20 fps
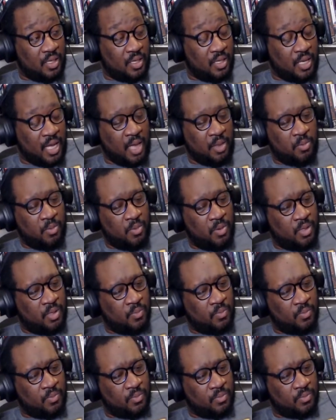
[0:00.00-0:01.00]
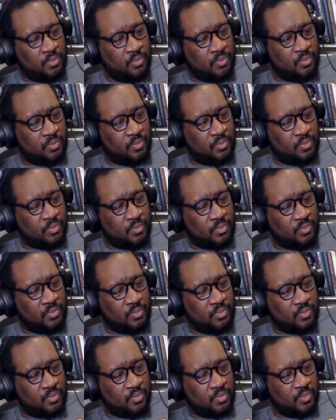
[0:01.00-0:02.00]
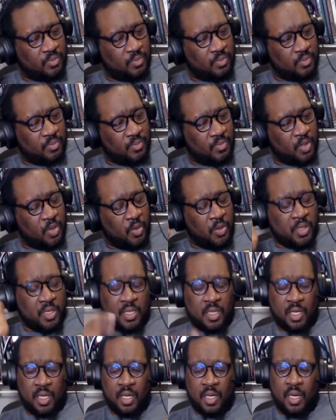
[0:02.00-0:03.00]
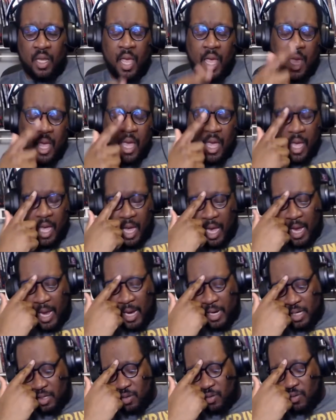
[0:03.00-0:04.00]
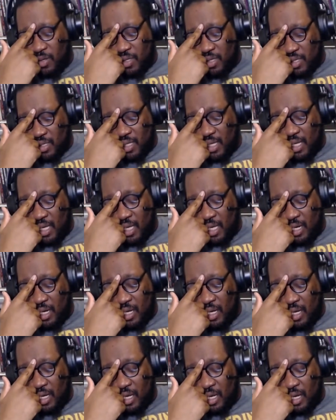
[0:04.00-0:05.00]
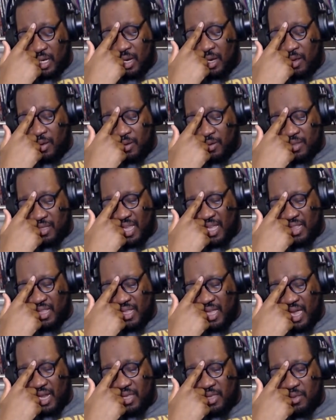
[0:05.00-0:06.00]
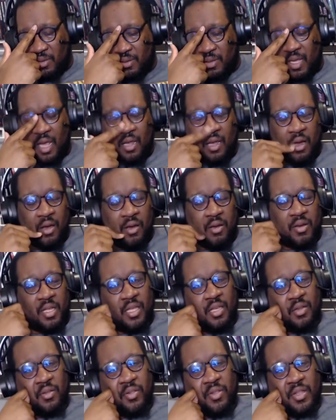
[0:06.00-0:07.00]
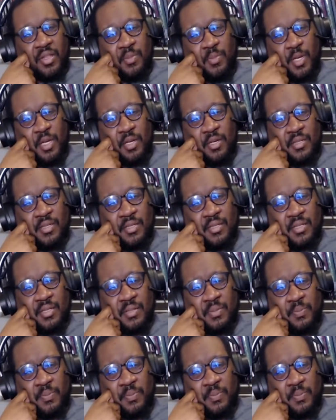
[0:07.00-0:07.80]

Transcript: Catherine? Christine. Christine. How did Christine know exactly how to use that urn to kill the spirits?